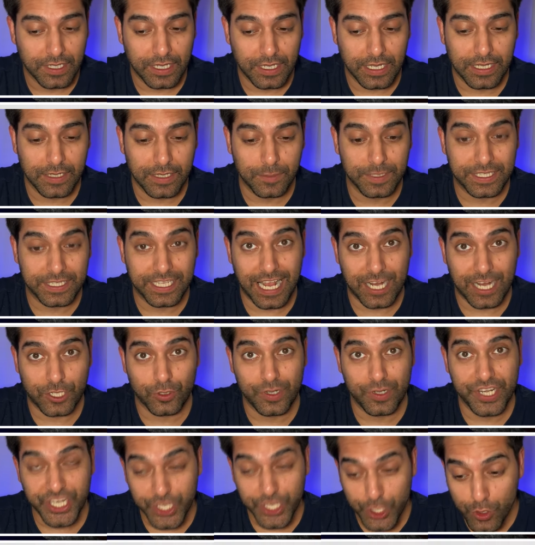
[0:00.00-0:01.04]
with the
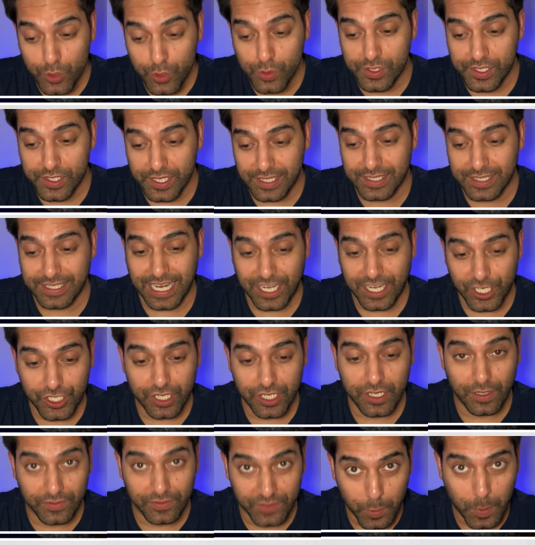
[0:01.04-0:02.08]
actual news
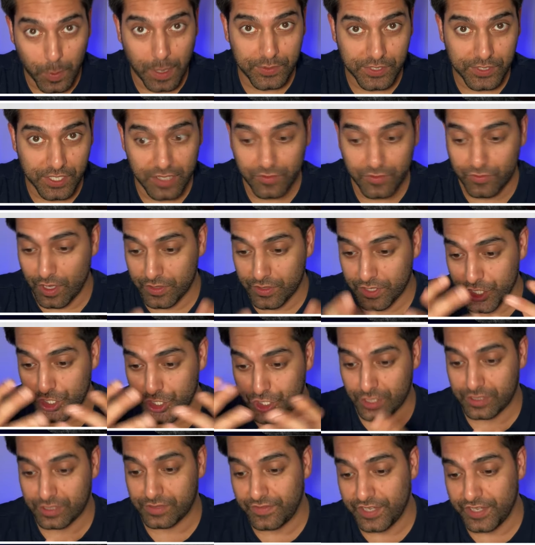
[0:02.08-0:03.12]
section of the website rather than
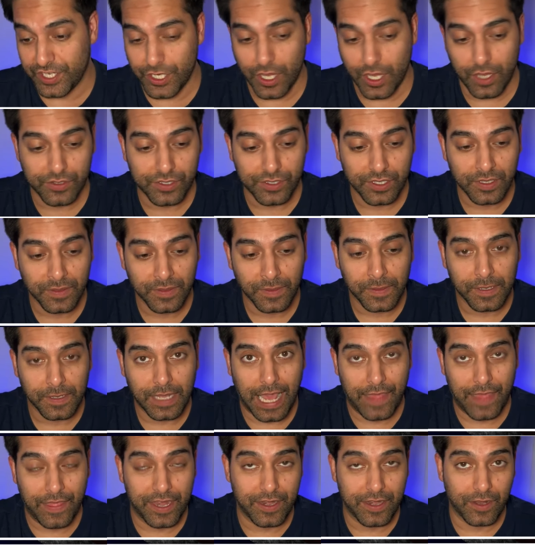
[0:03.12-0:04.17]
just videos,
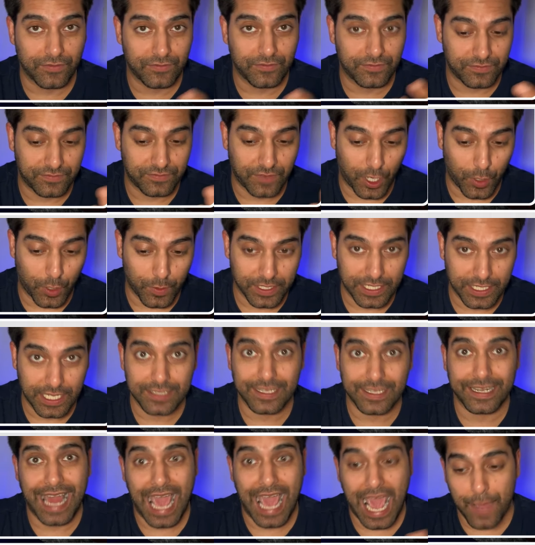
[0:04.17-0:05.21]
and then following that
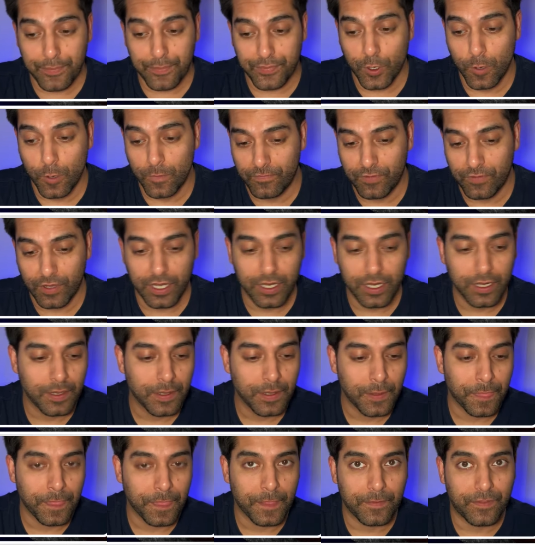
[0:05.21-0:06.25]
an app, hopefully.
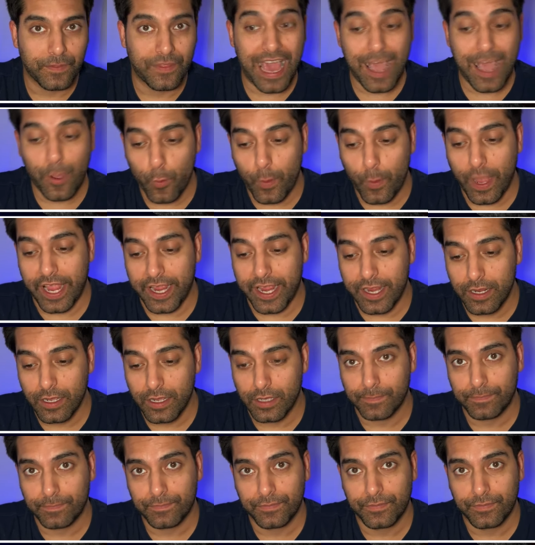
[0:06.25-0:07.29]
That way,
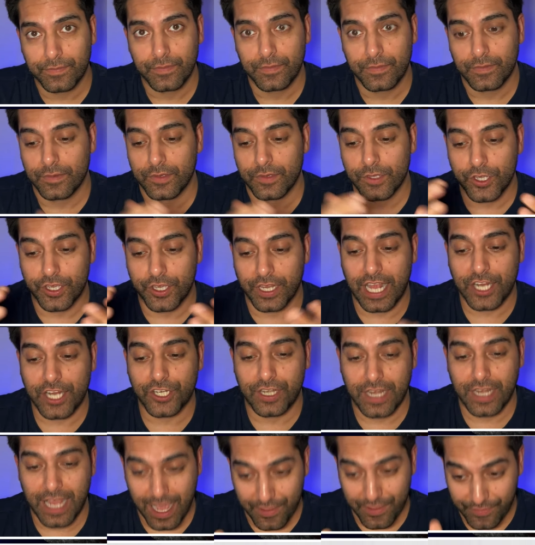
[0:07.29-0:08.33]
you can
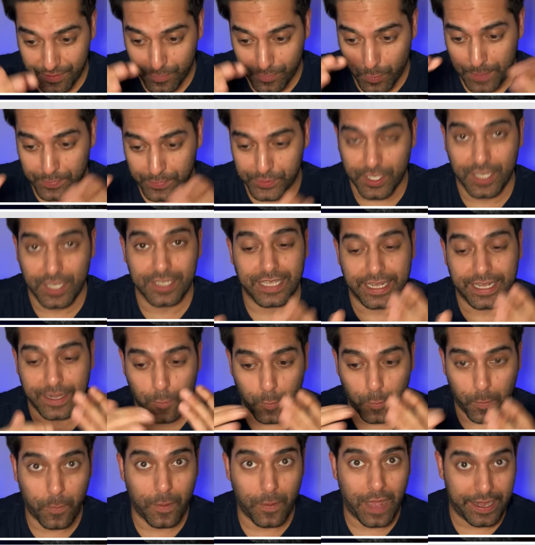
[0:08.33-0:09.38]
actually have a website
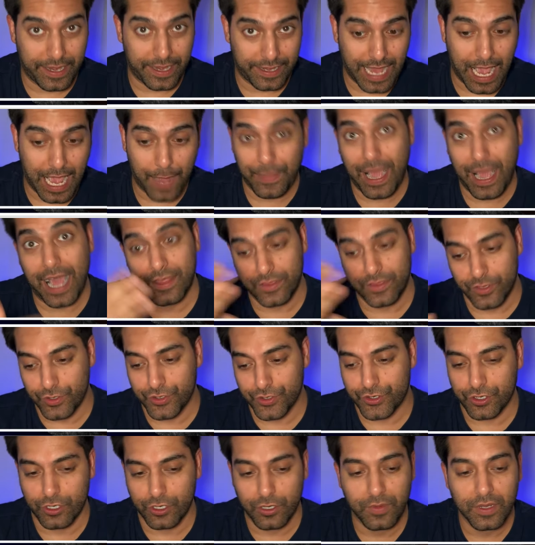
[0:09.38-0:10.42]
and an app and
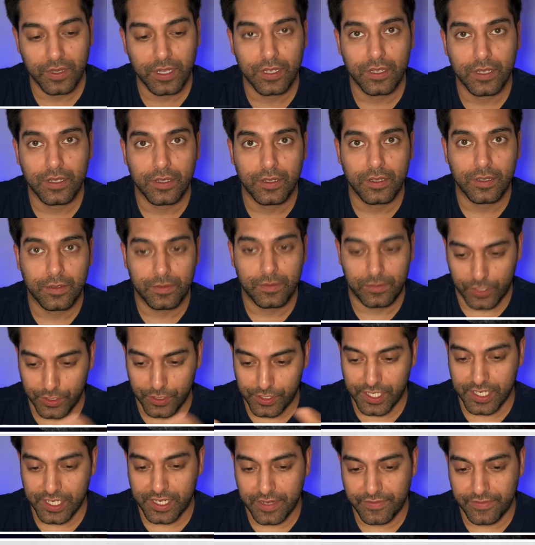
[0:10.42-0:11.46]
YouTube,
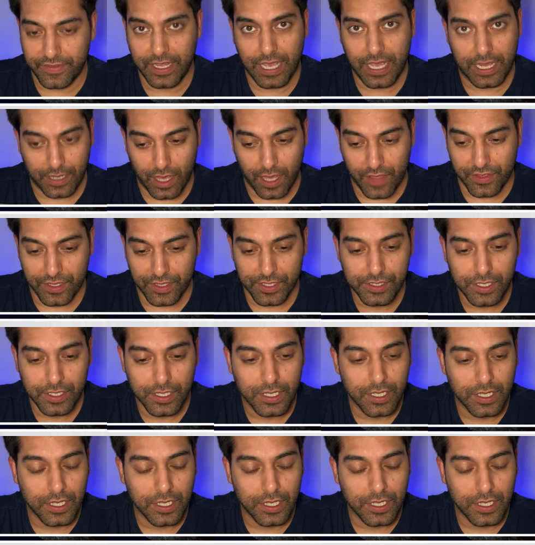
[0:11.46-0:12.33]
2CTV and others.